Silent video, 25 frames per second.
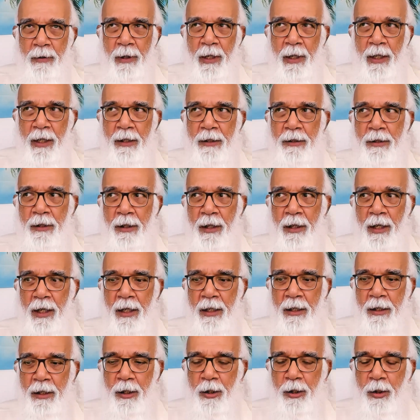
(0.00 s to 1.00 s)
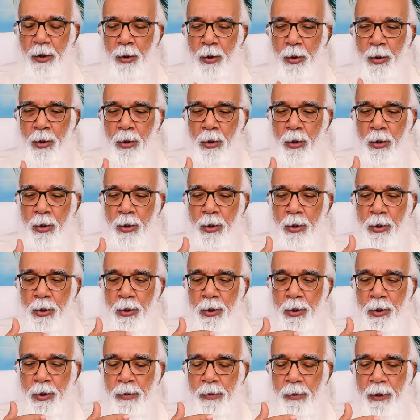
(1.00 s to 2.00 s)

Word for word: of the intellect goes